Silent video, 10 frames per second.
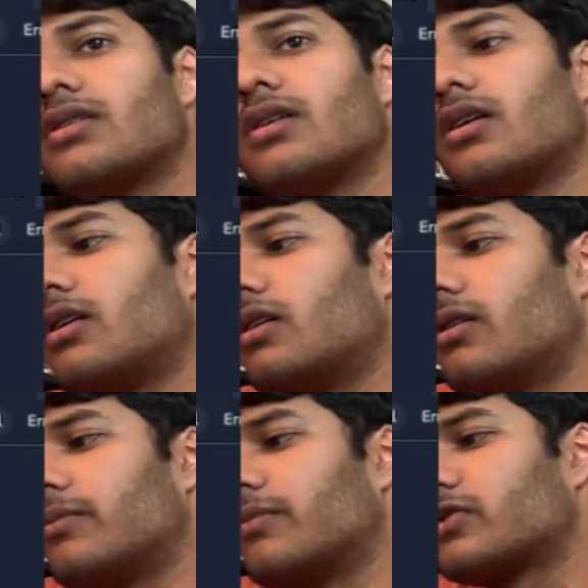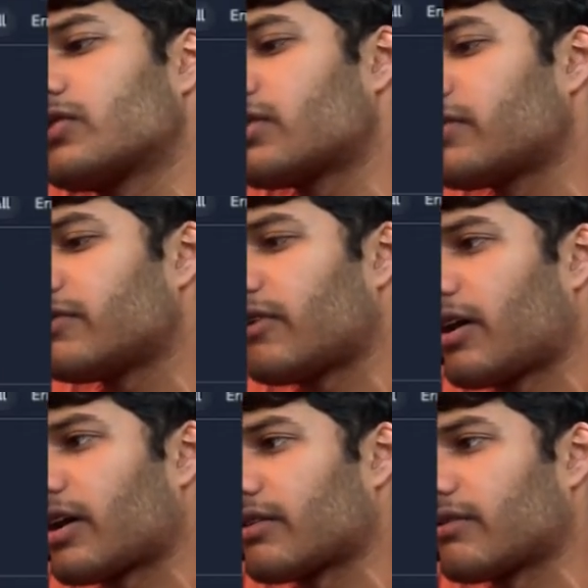
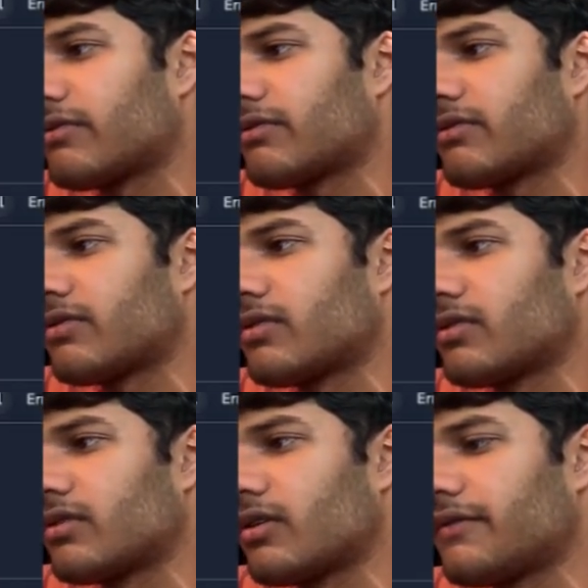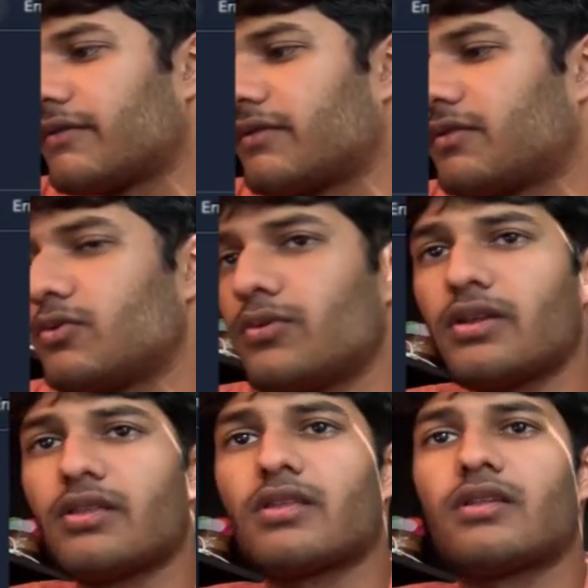35 of the view
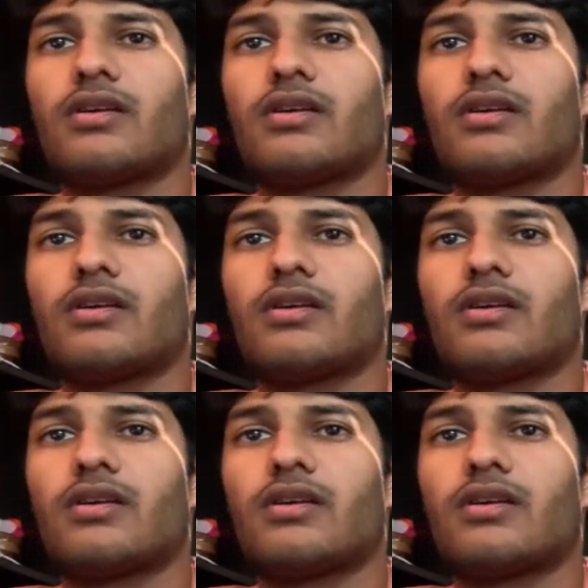width.